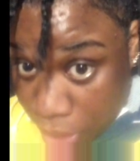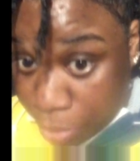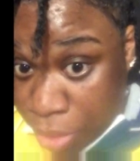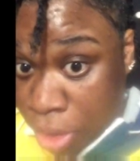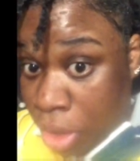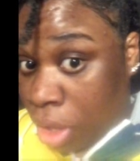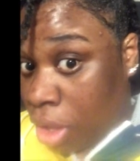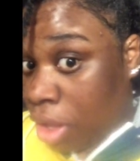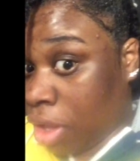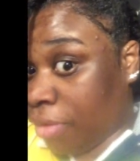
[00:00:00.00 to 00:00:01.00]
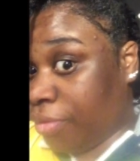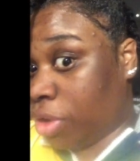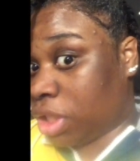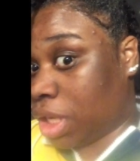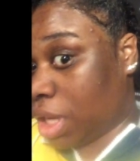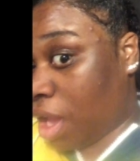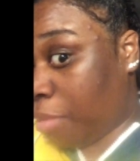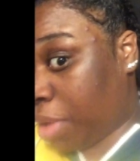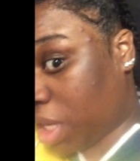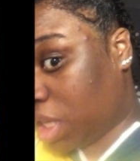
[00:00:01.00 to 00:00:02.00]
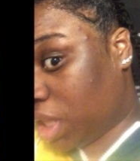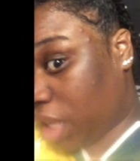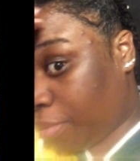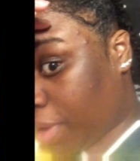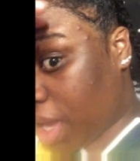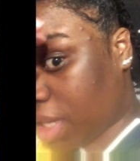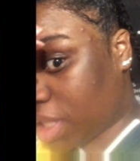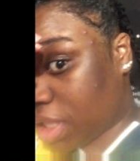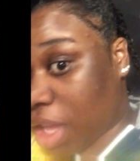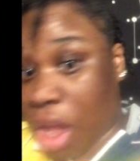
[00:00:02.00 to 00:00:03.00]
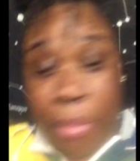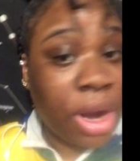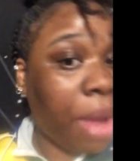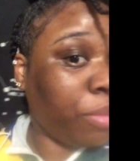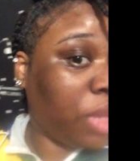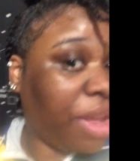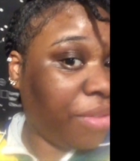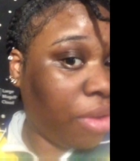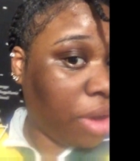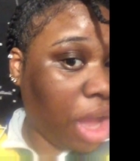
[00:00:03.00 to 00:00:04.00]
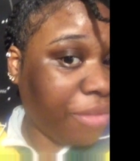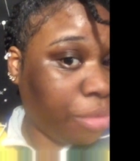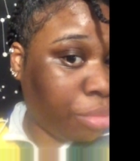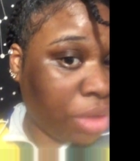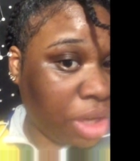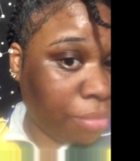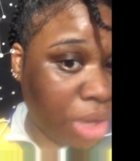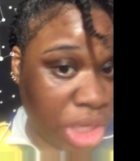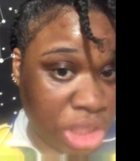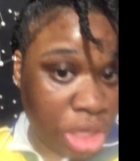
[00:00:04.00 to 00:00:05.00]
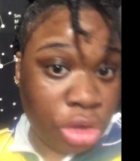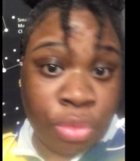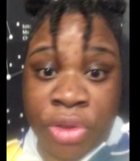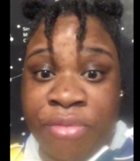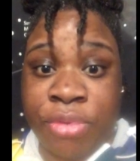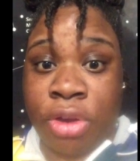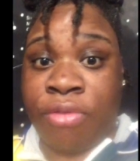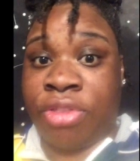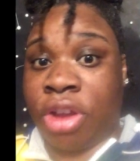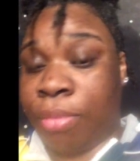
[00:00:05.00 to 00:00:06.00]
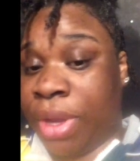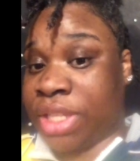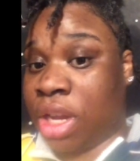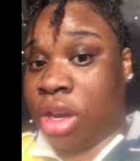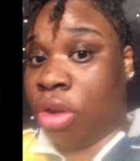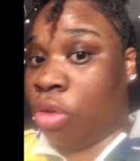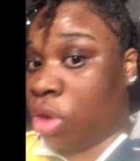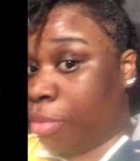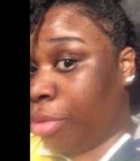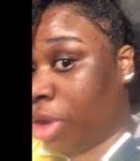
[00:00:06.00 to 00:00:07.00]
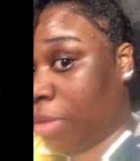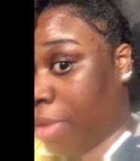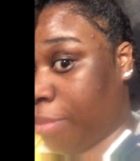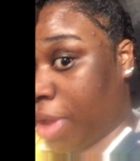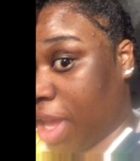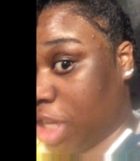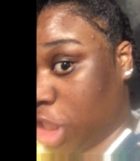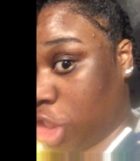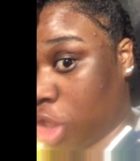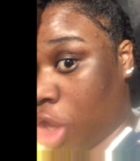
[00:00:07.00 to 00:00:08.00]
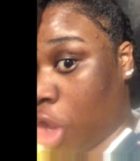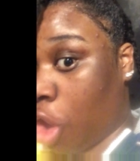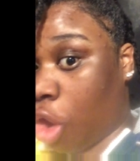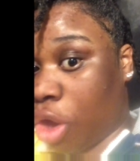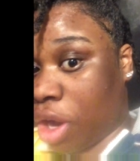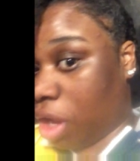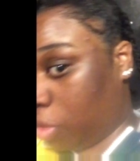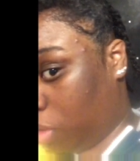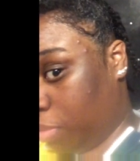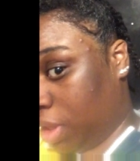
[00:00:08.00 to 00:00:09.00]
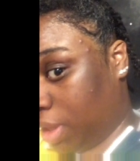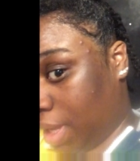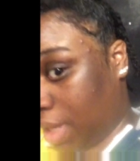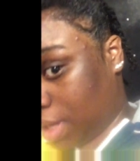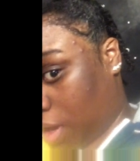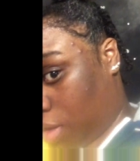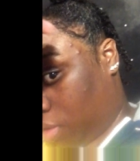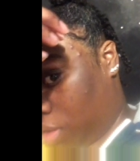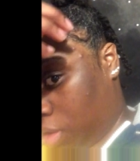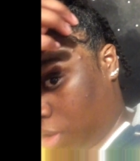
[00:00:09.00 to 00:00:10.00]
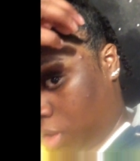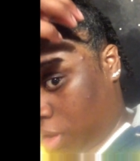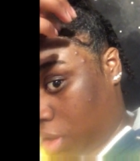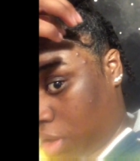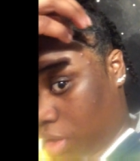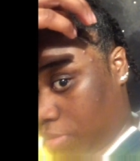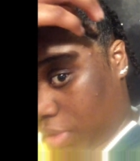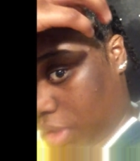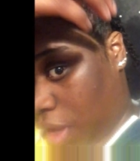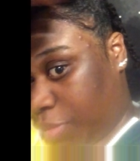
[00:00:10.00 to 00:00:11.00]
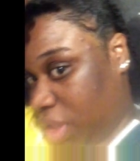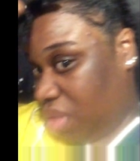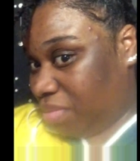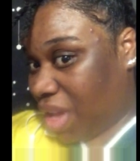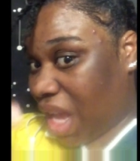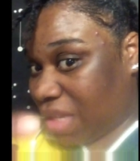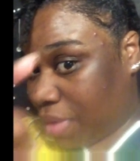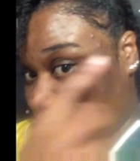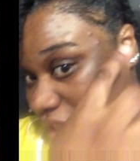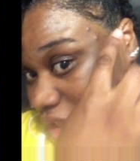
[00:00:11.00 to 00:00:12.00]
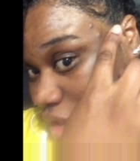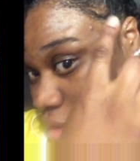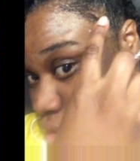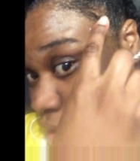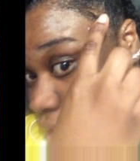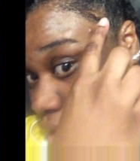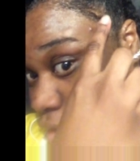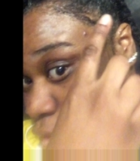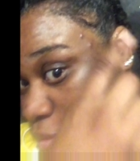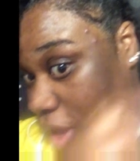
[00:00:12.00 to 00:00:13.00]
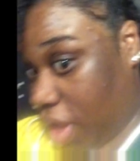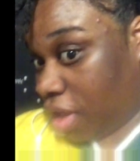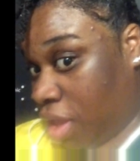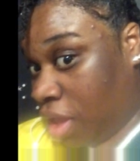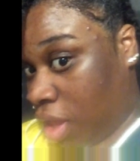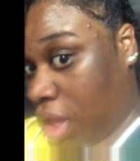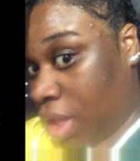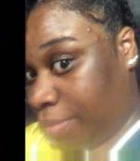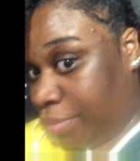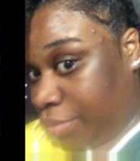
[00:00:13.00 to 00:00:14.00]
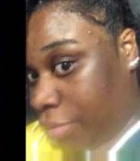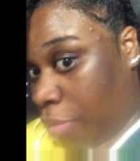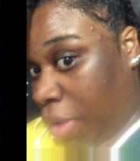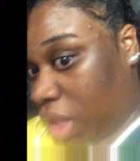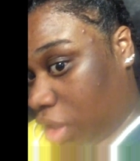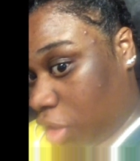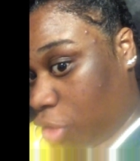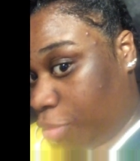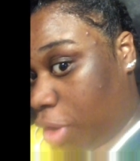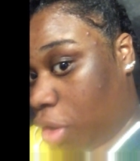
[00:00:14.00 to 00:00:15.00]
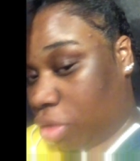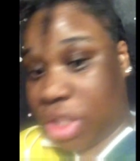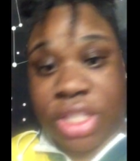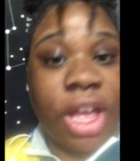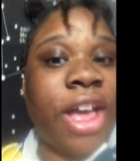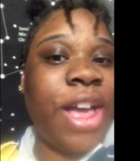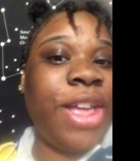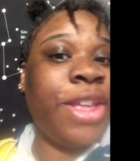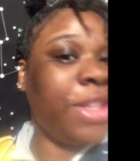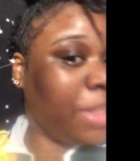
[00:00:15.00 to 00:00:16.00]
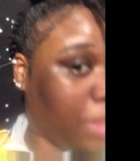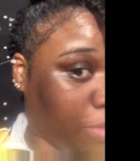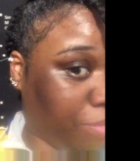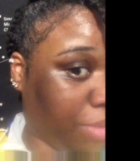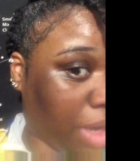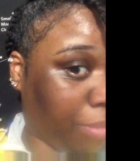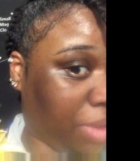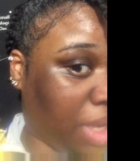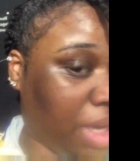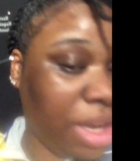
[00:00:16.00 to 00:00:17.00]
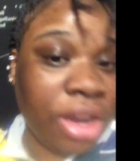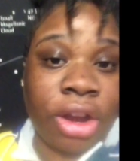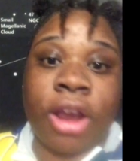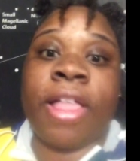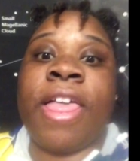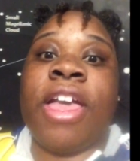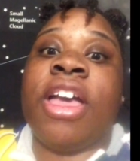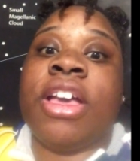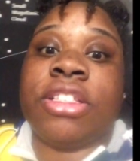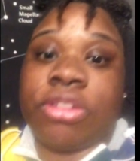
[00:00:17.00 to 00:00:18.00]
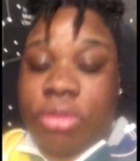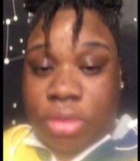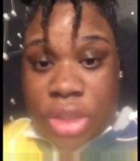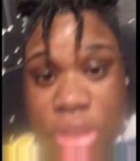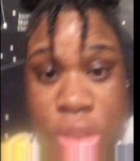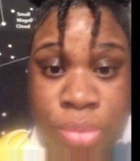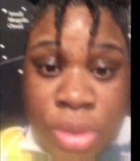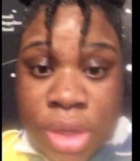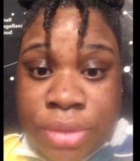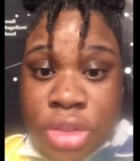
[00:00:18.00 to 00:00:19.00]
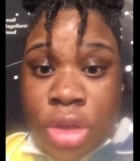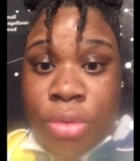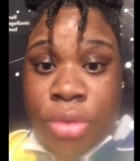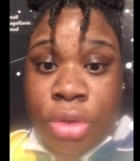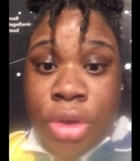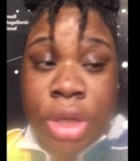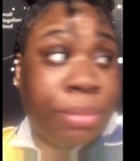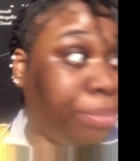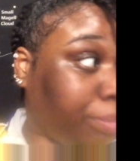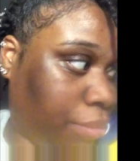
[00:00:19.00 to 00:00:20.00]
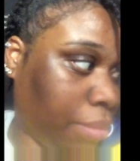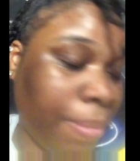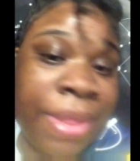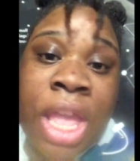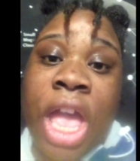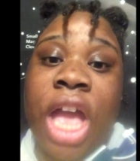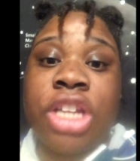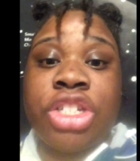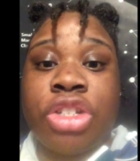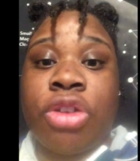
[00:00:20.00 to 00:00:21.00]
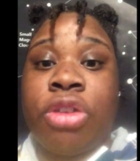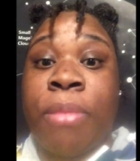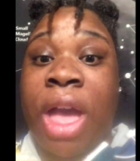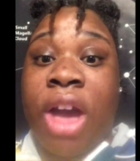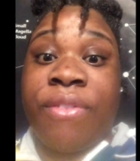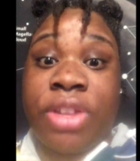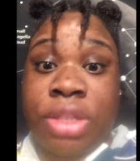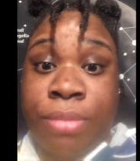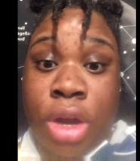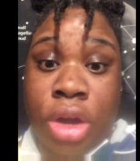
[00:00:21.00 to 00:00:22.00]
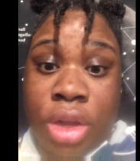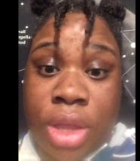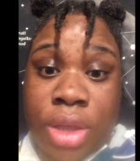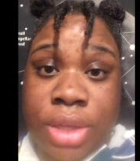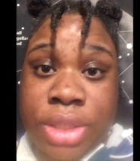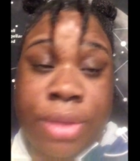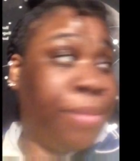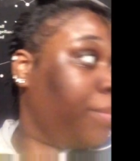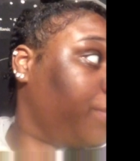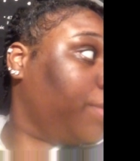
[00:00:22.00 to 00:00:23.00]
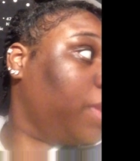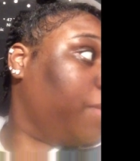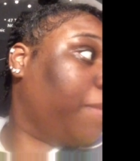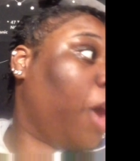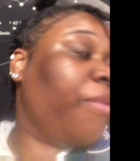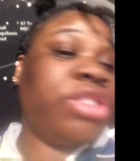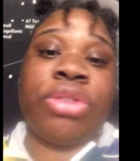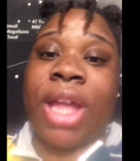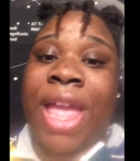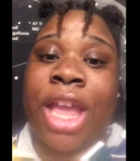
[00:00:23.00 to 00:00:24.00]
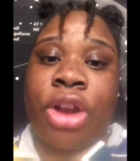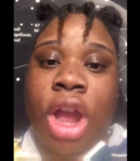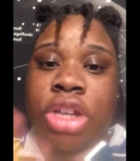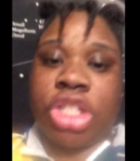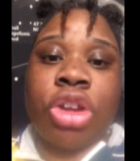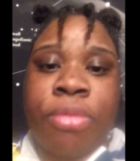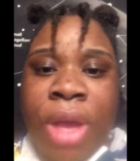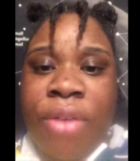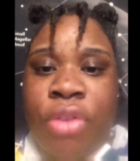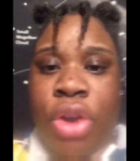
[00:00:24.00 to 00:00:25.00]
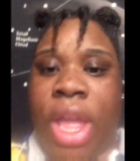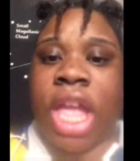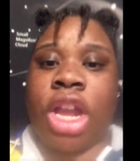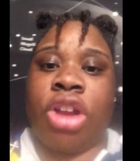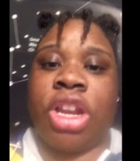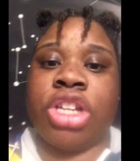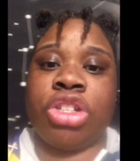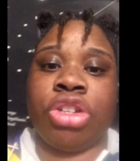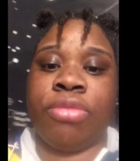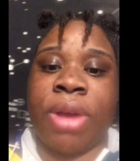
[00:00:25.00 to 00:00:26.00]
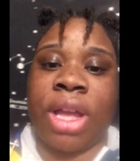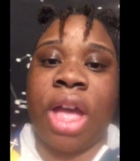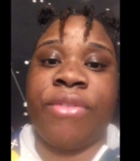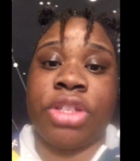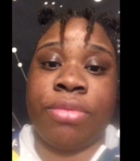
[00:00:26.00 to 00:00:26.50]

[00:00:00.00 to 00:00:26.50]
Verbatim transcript: up for tonight, but I did lay my edges down, but I'm definitely gonna have to bring my gel with me over there because I know in the morning that my edges are not gonna be laid down. Oh my god, see seeing guys, my edges are still trying to grow back. It might look a little bald on the side, but I'm getting there. So this is what's going on. I'll show you my outfit tomorrow, guys. My outfit's on the hanger. I'll show you my outfit on the hanger, and I'll show you my outfit